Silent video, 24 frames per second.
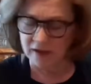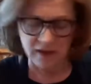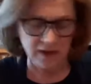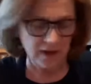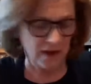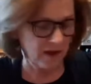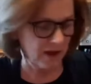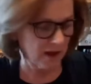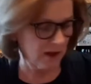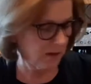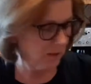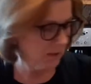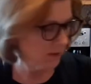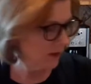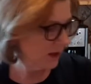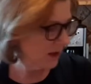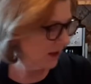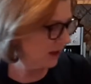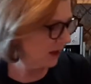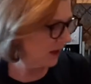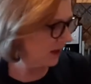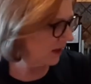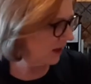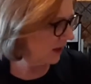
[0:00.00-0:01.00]

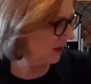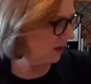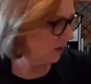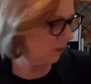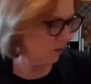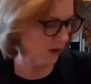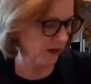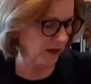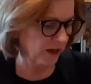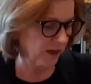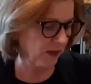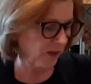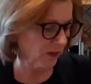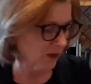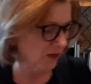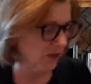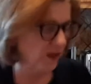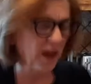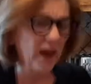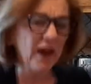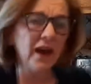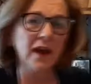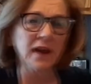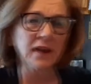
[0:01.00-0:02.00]
We're going to
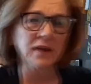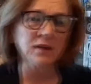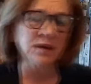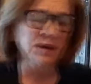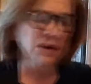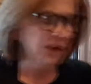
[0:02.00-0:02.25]
then